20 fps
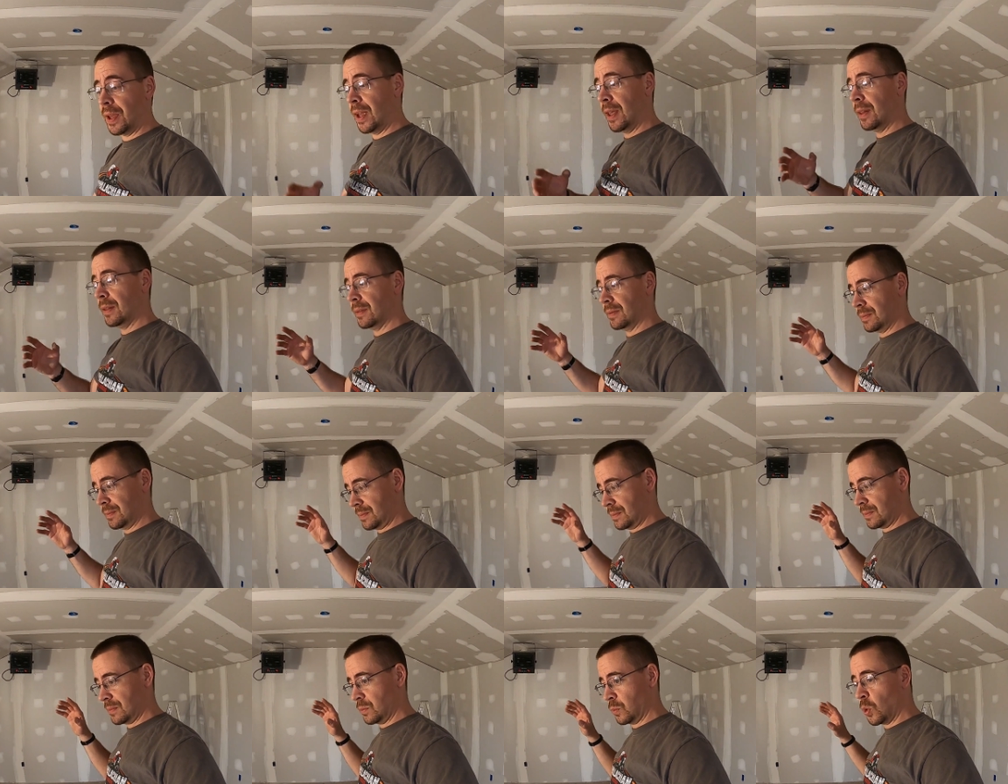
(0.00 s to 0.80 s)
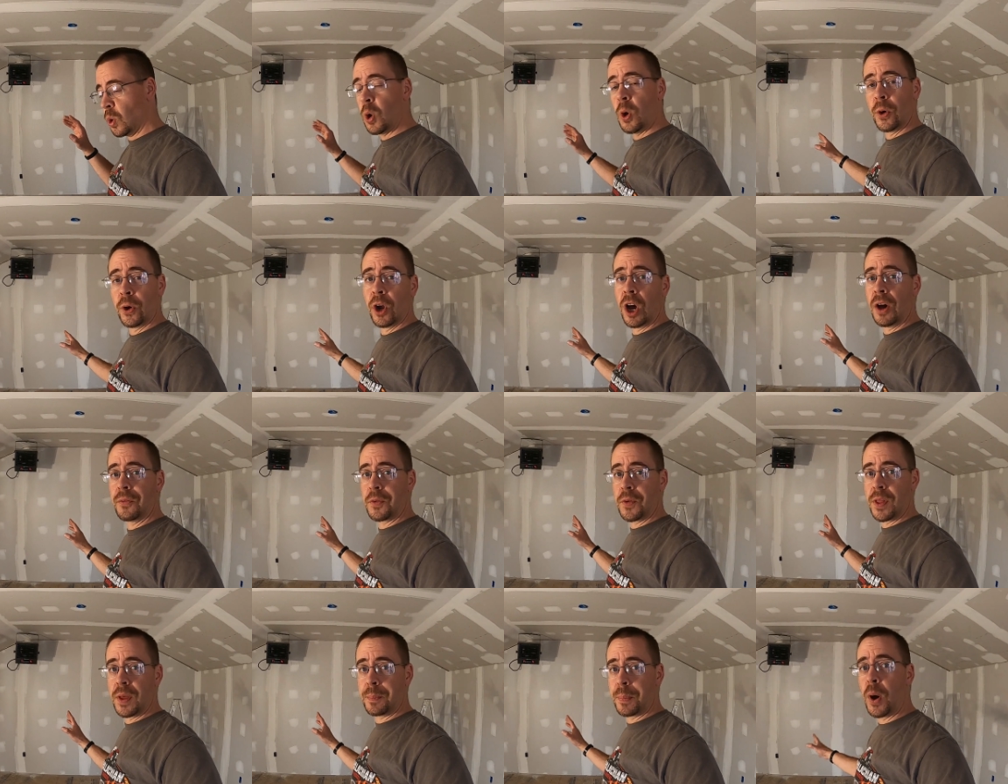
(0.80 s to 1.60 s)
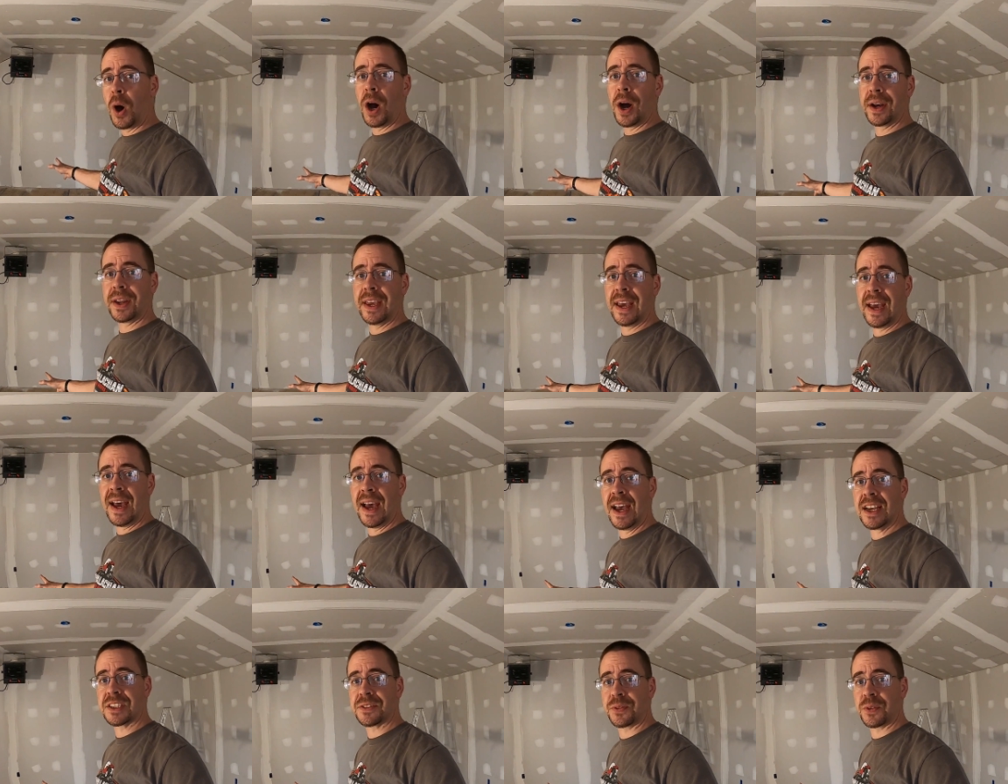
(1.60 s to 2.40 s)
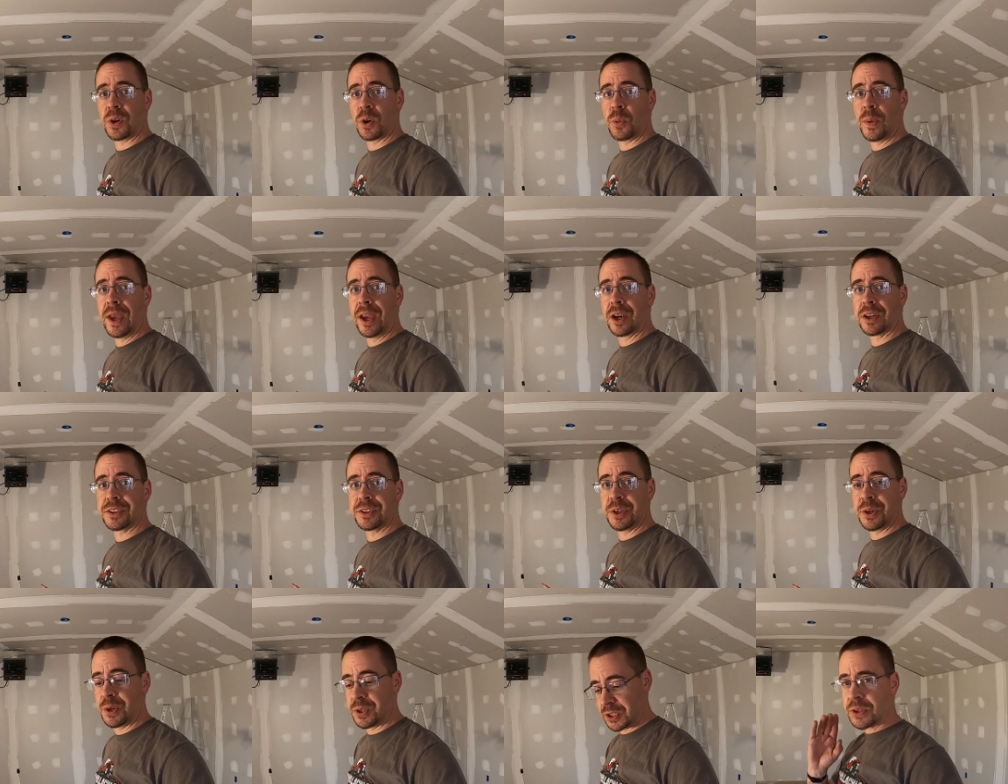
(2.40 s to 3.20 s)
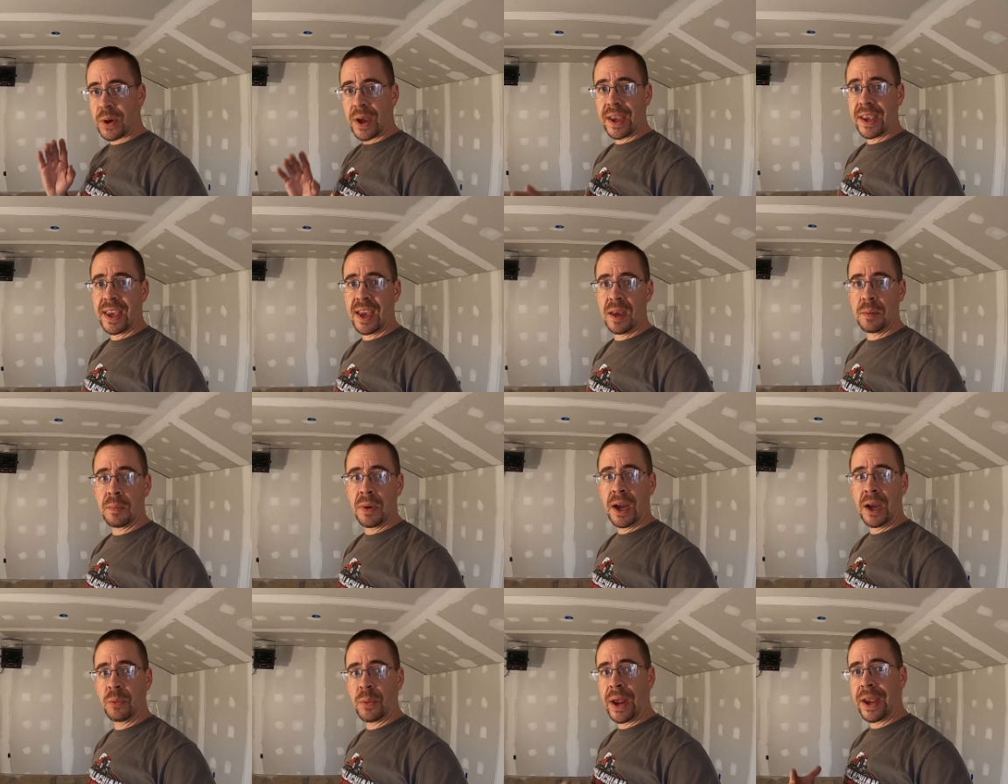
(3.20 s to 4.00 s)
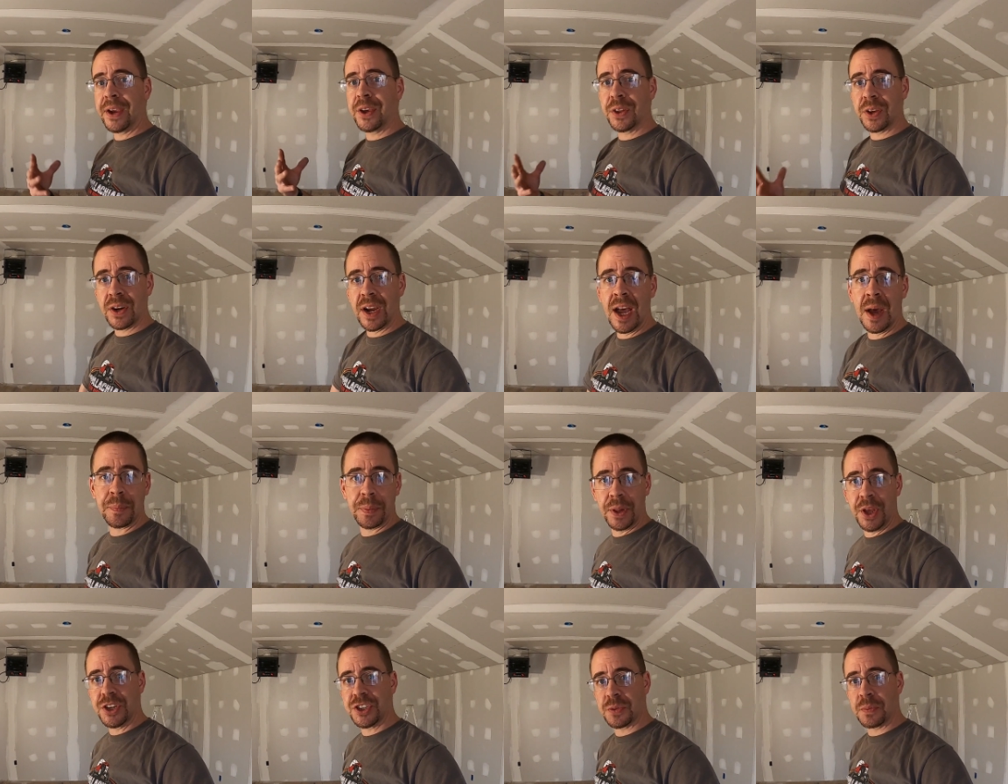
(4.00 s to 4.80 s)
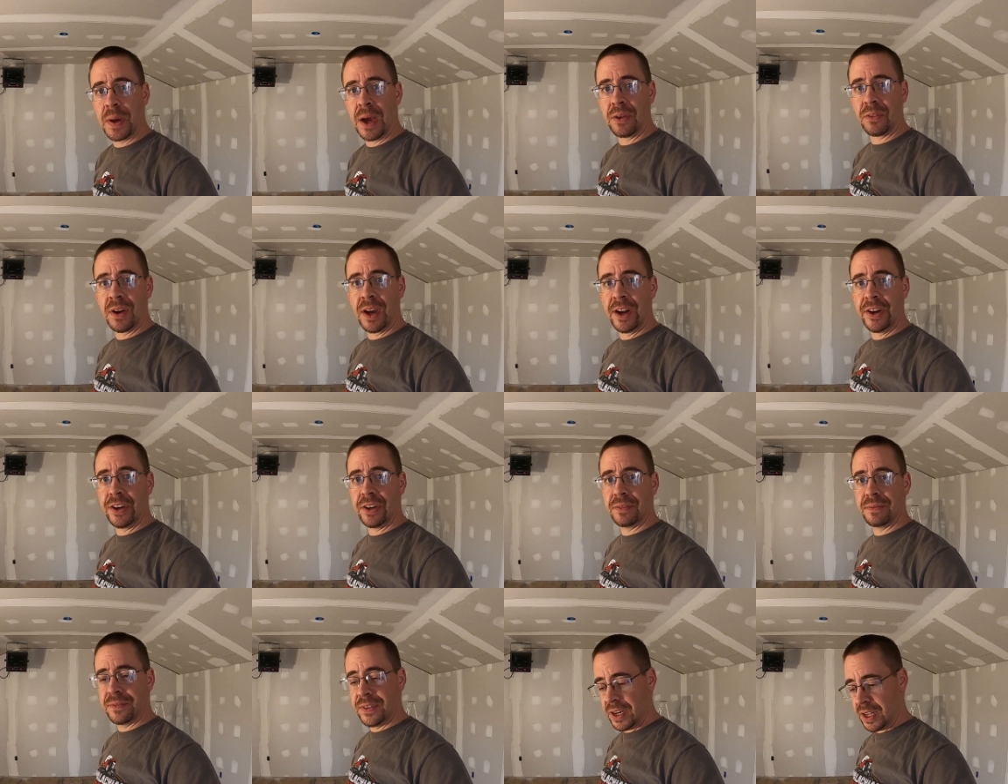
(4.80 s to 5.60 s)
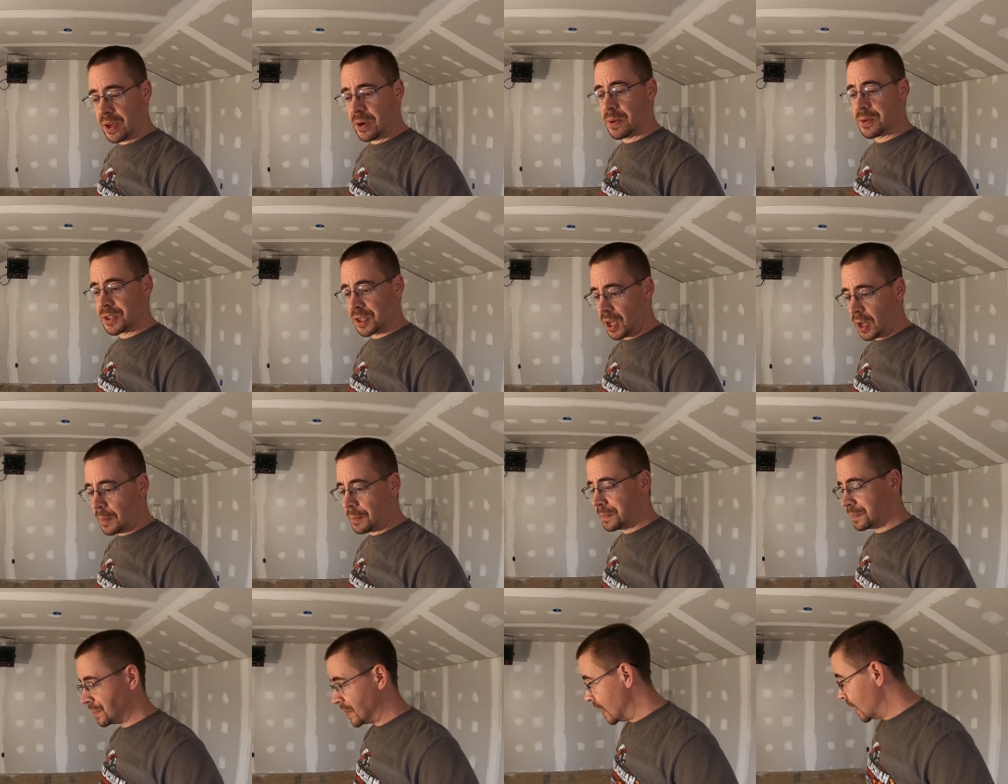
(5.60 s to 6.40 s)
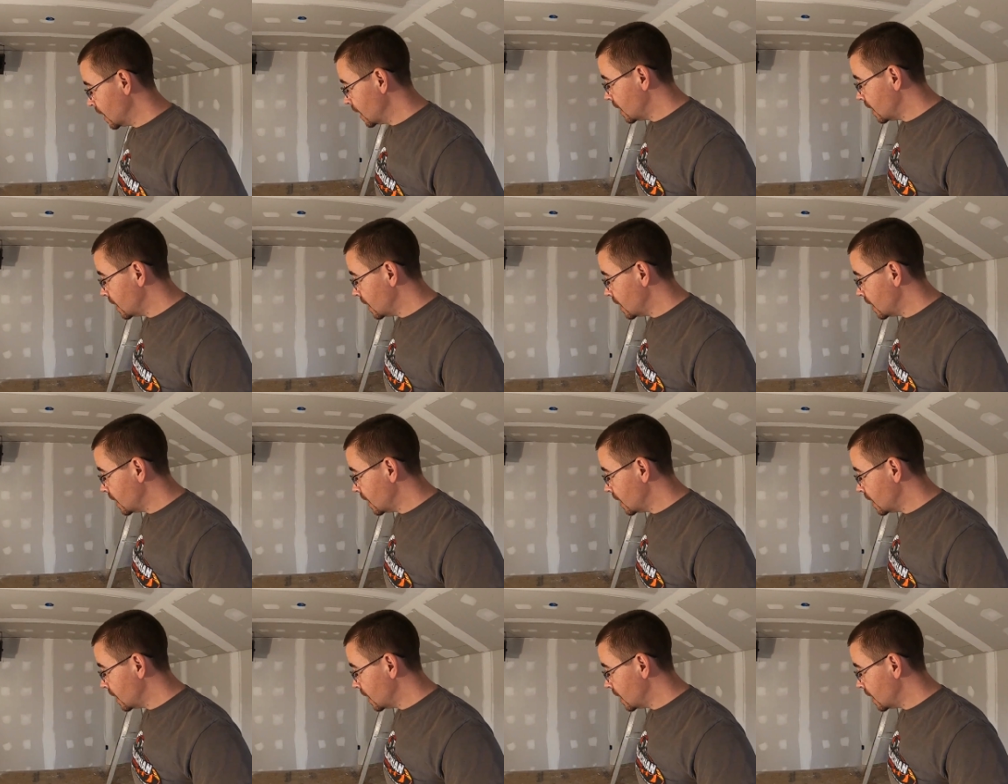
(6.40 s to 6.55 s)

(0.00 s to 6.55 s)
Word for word: then we'll hold off on the podcast for a week or two so I can get my regular Appalachian Mountain Rider videos up.